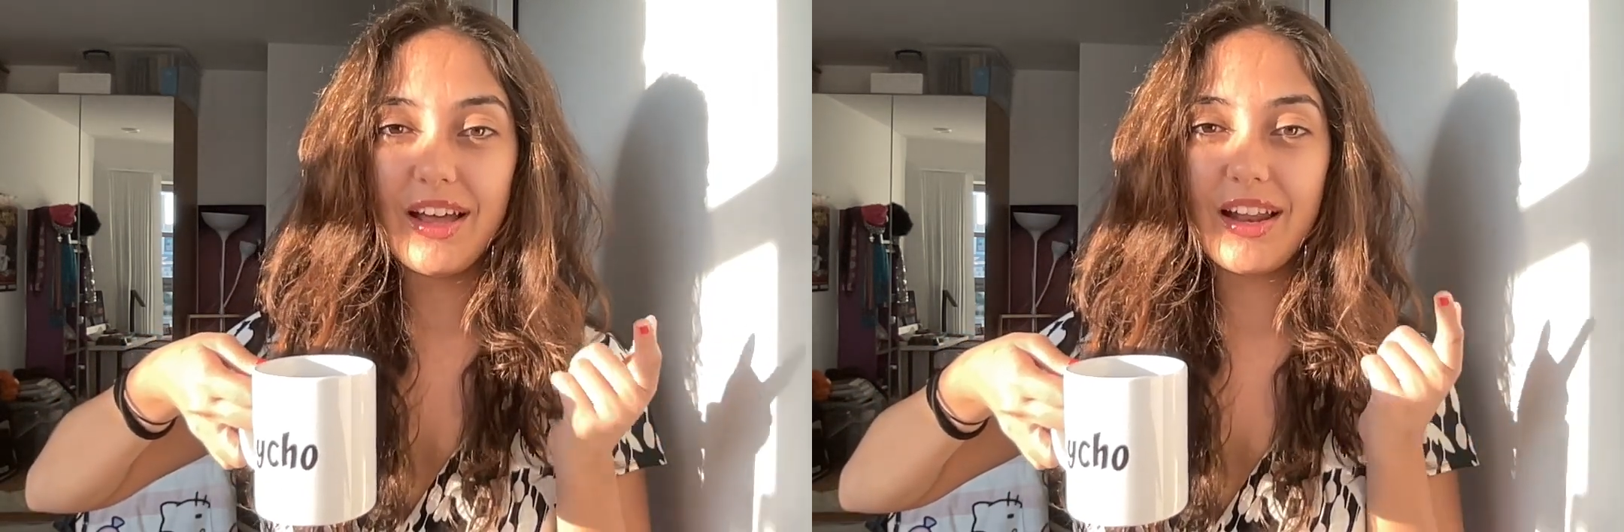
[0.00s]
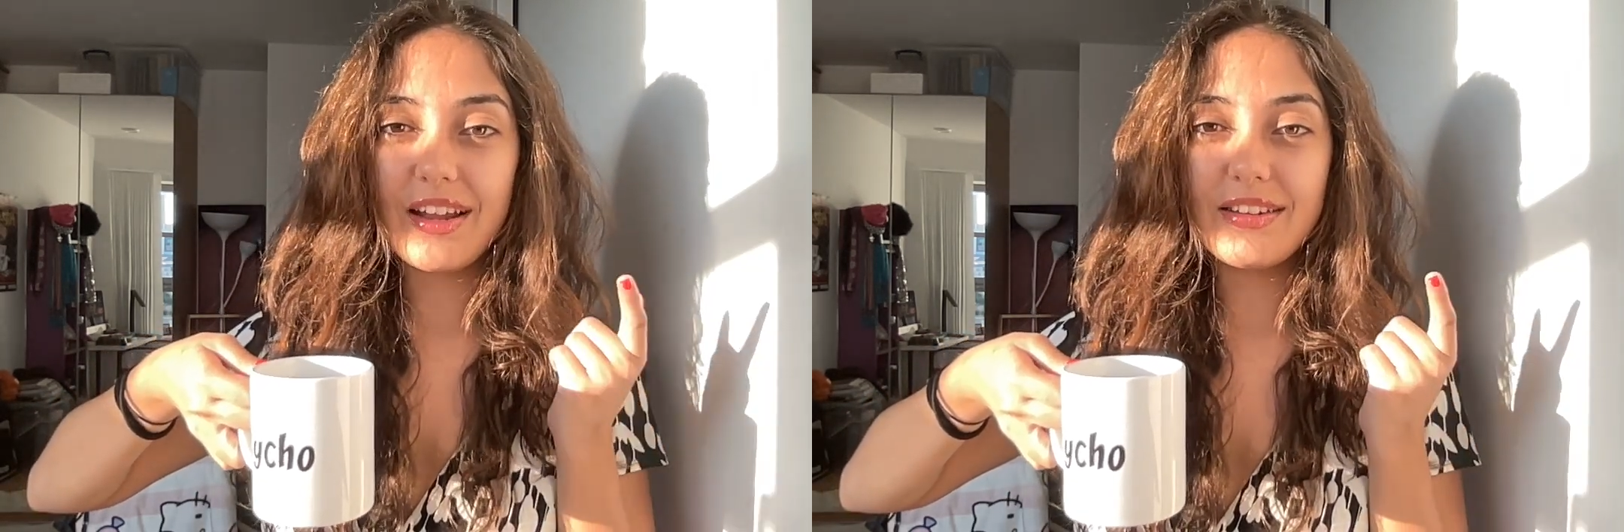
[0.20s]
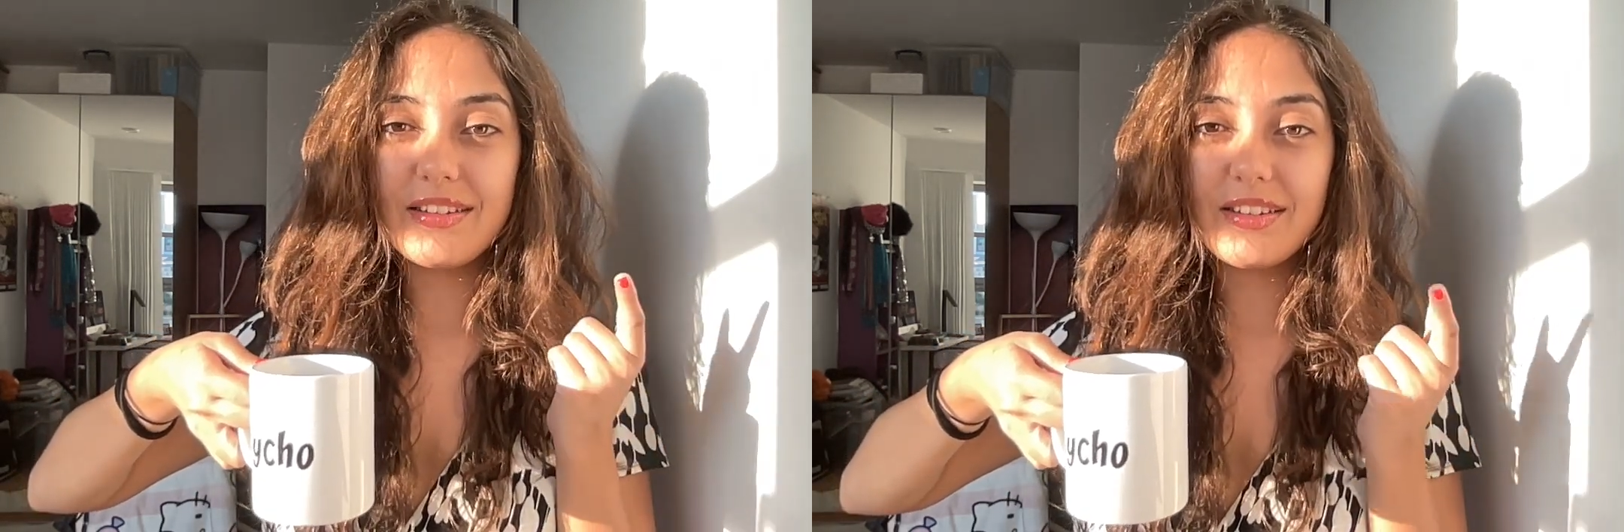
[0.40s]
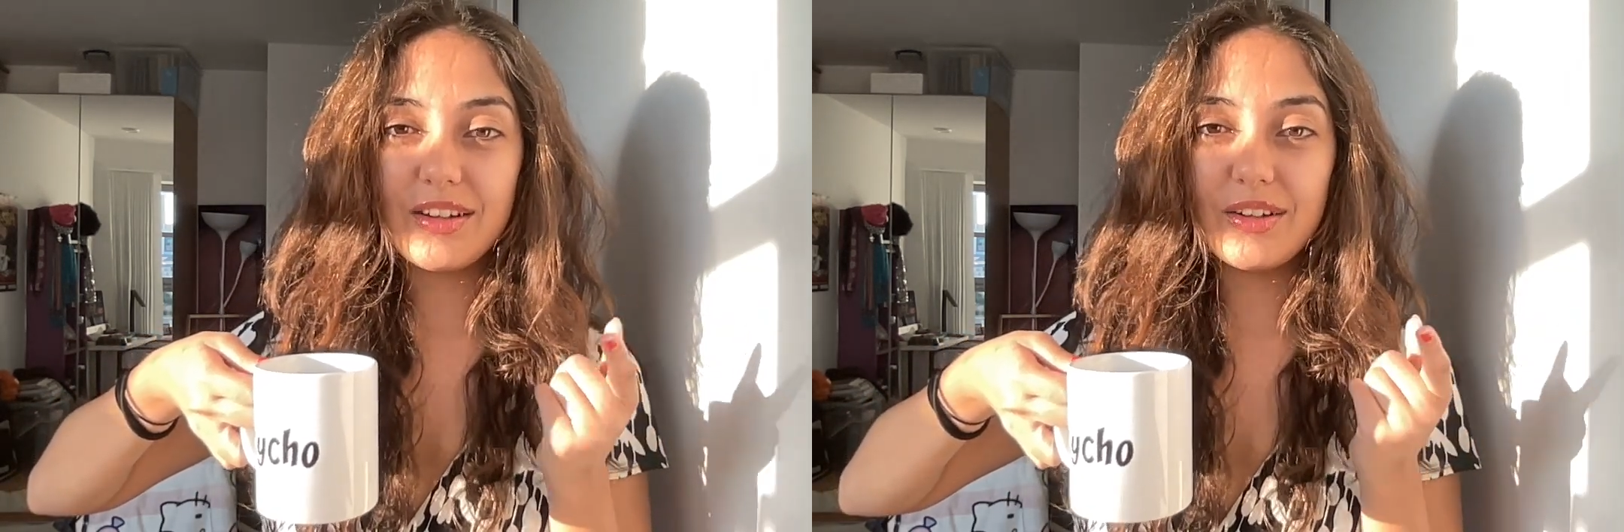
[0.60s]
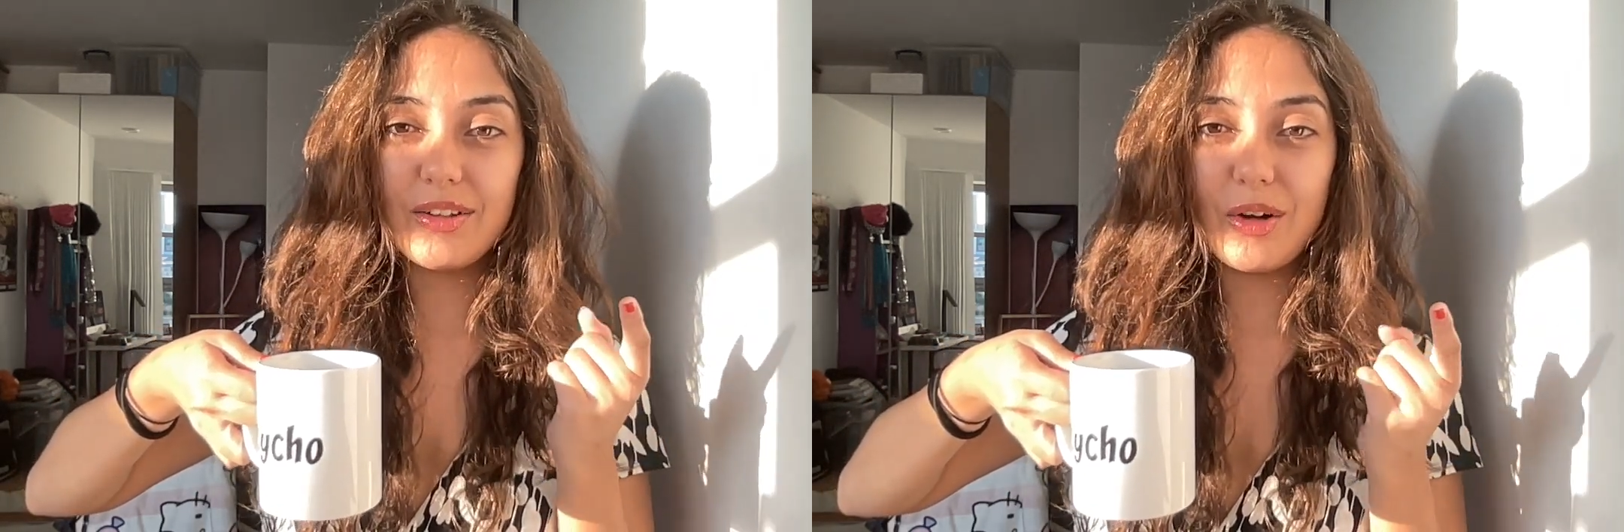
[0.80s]
and I
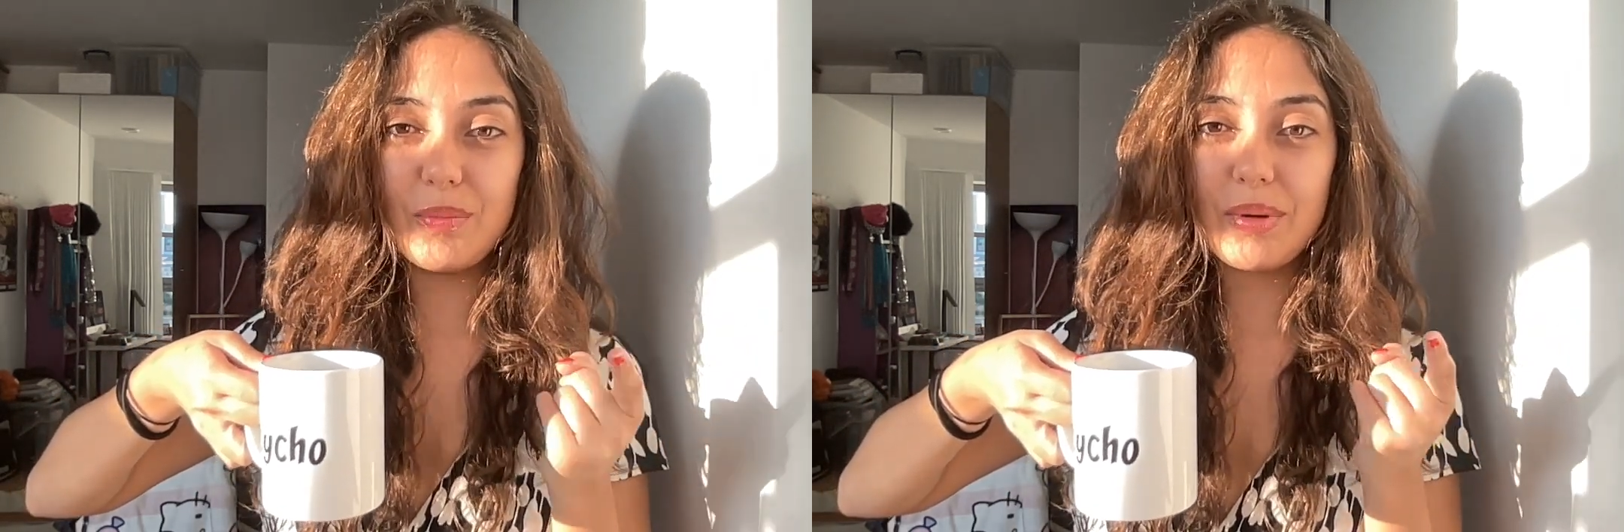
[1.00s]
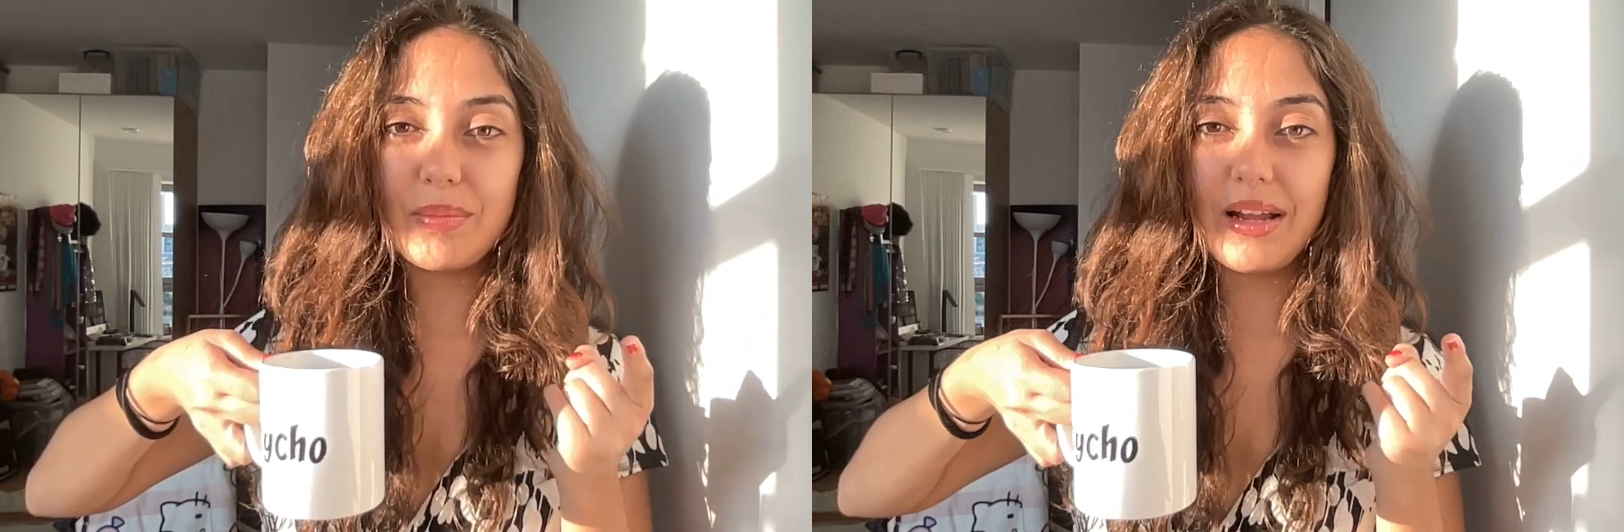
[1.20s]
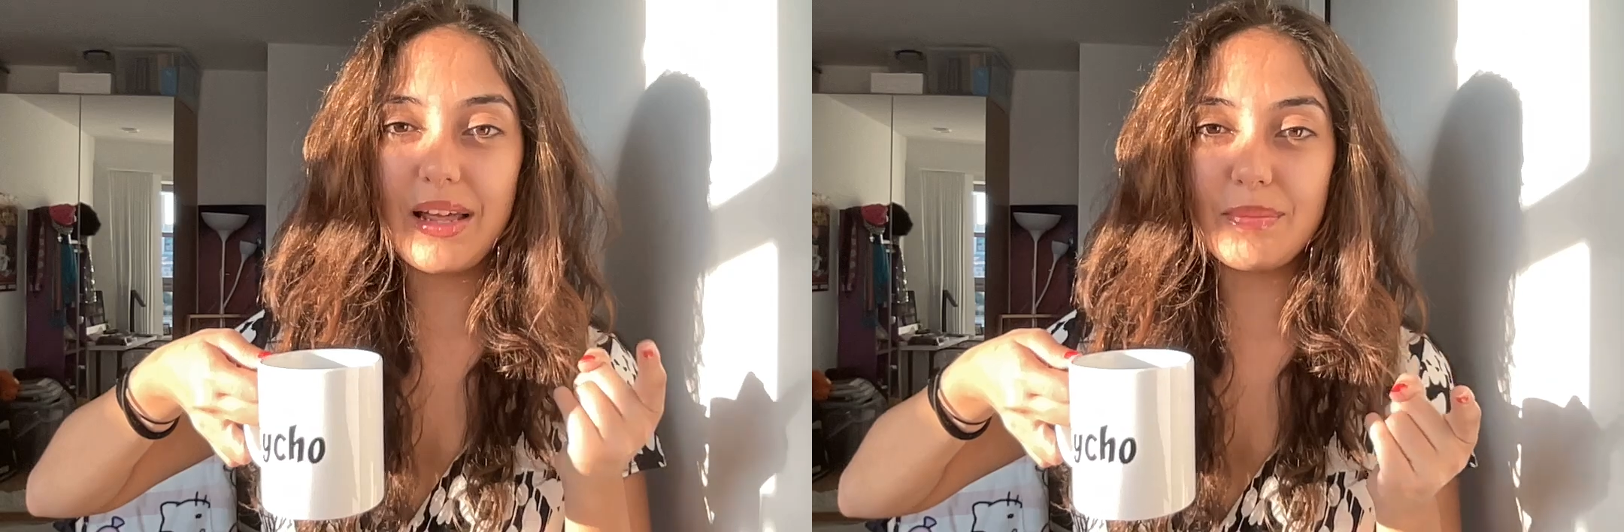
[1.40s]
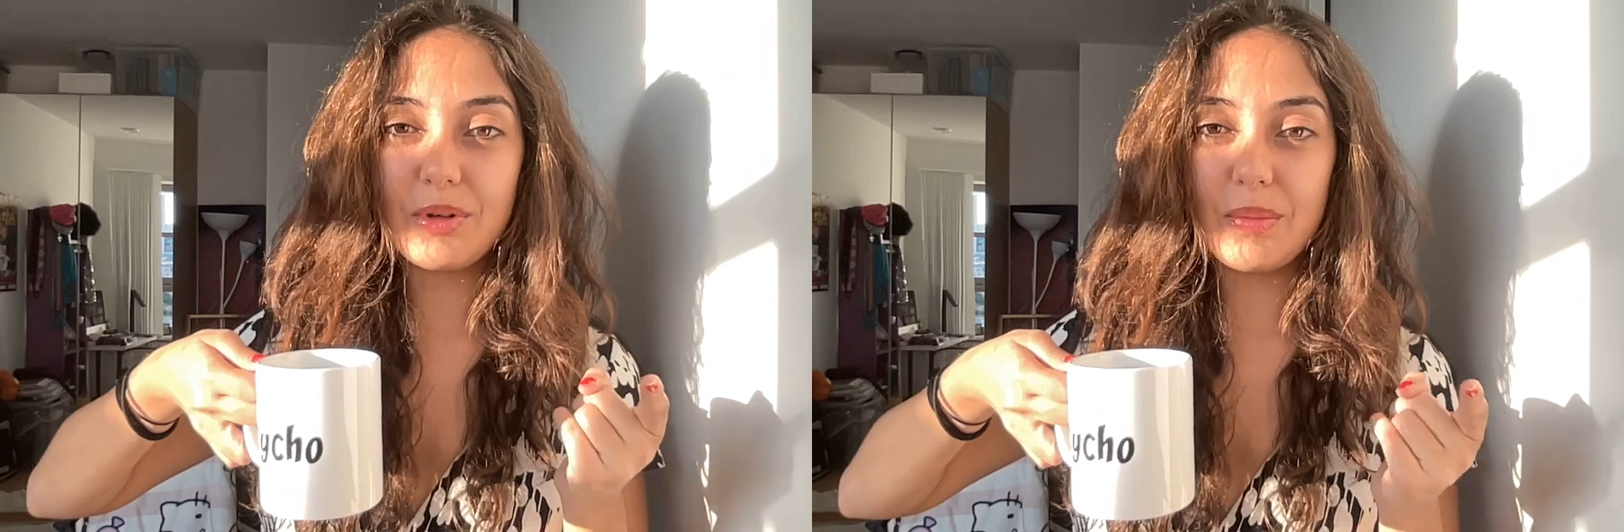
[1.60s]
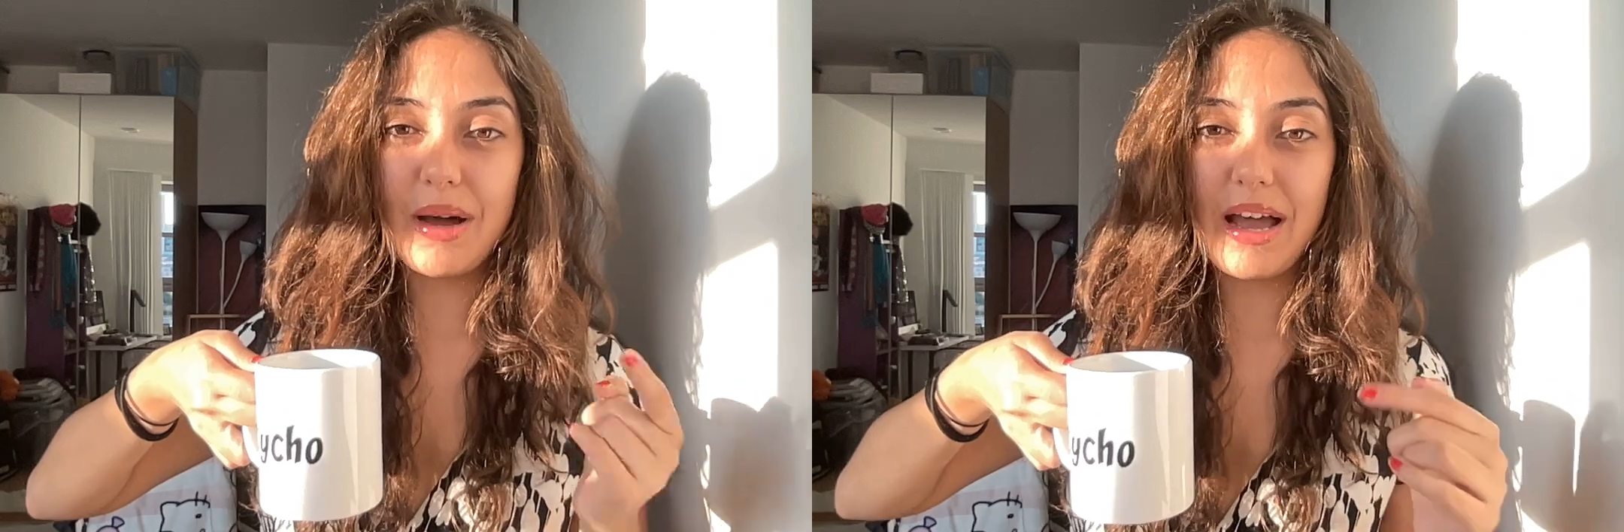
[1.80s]
still open my
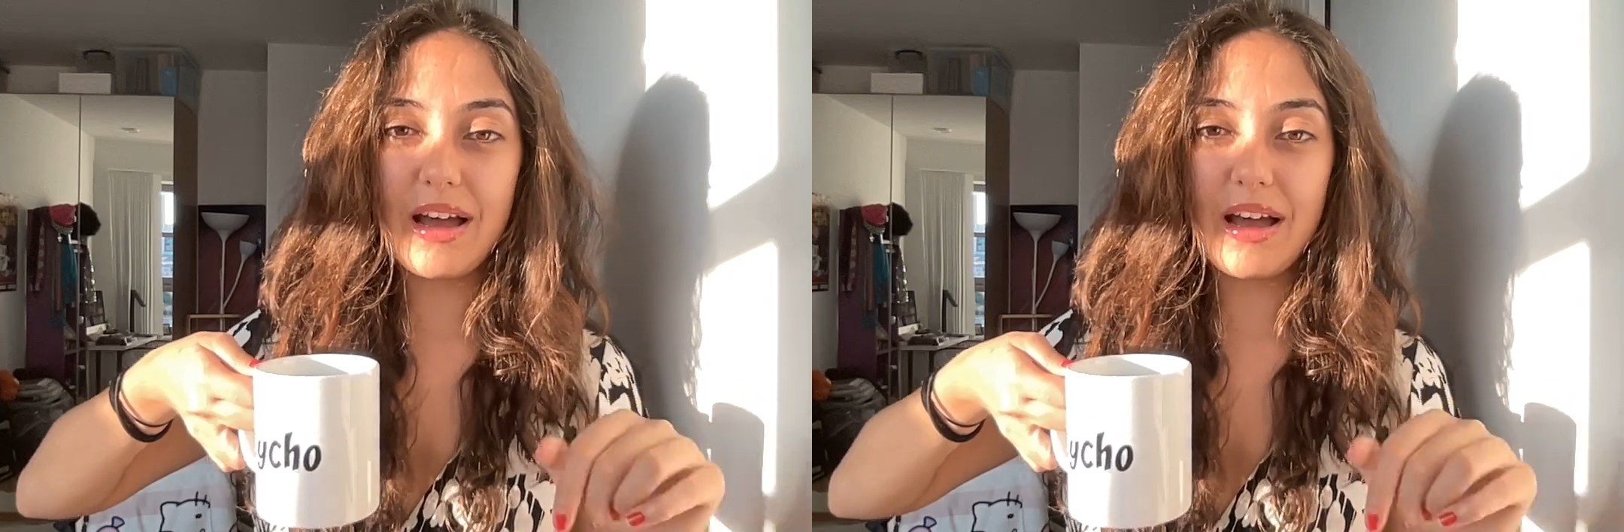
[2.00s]
laptop.